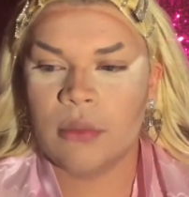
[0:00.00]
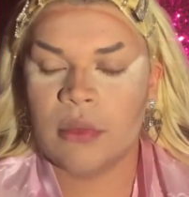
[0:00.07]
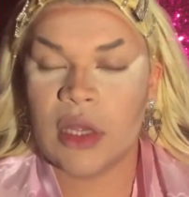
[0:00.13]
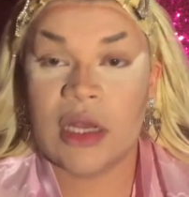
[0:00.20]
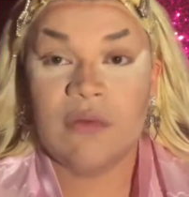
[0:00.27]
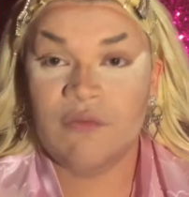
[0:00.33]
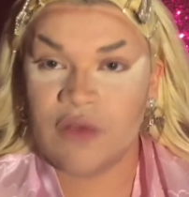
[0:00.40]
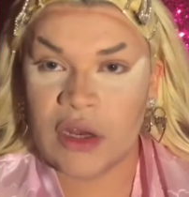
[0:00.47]

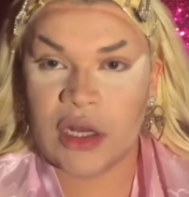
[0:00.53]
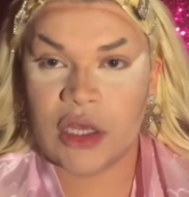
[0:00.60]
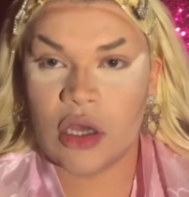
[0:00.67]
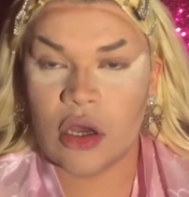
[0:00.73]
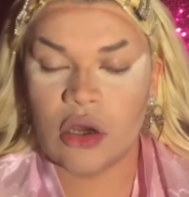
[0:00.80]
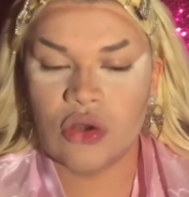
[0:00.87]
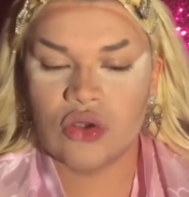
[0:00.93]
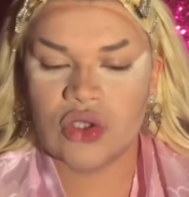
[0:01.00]
in
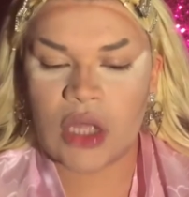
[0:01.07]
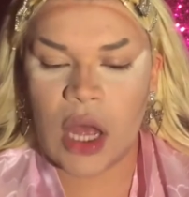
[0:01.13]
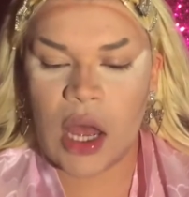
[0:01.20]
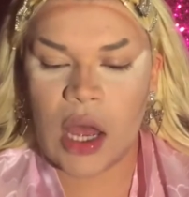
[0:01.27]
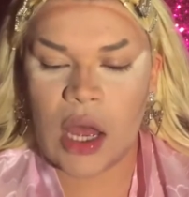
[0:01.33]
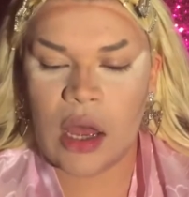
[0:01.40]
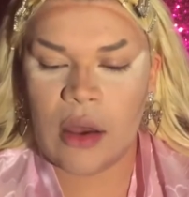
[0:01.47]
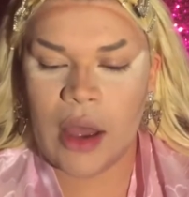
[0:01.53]
videos,
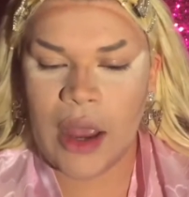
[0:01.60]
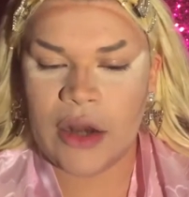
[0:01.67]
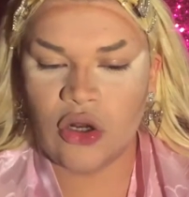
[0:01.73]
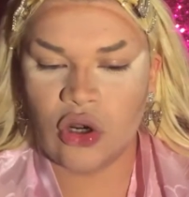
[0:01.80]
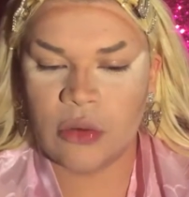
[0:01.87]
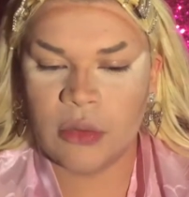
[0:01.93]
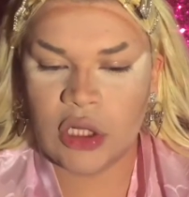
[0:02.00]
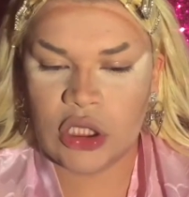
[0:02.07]
I
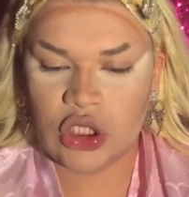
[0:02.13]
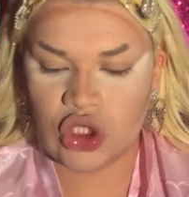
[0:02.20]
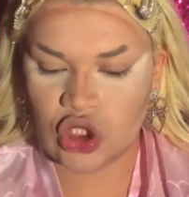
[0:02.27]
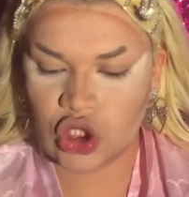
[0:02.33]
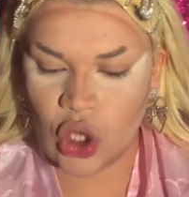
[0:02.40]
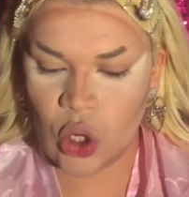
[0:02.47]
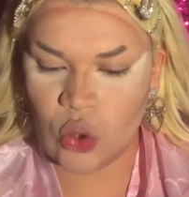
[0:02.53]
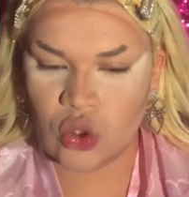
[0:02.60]
normally
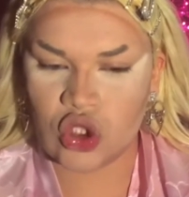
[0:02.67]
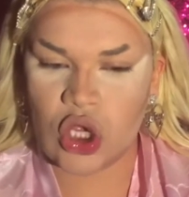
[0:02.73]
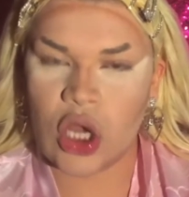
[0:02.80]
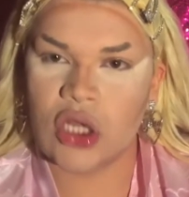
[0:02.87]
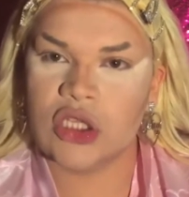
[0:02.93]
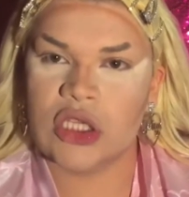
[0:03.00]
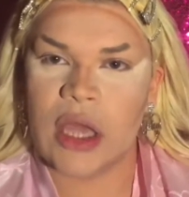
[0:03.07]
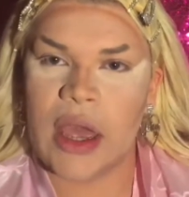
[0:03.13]
don't
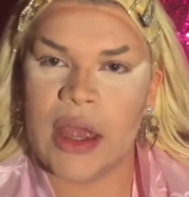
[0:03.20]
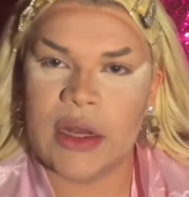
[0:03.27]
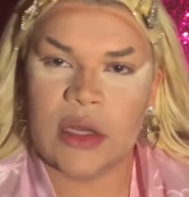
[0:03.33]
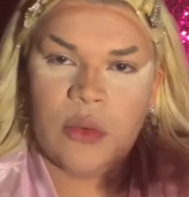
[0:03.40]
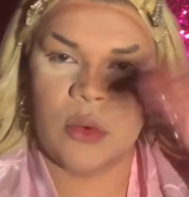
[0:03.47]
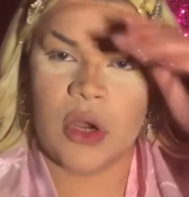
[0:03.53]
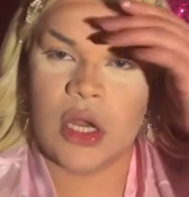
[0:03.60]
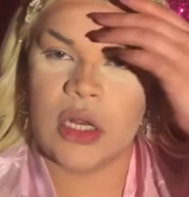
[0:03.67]
talk to
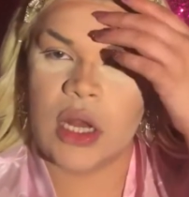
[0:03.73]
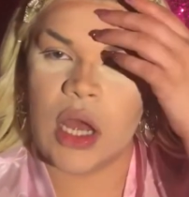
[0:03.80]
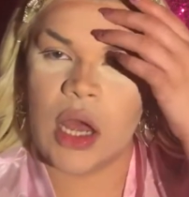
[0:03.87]
anyone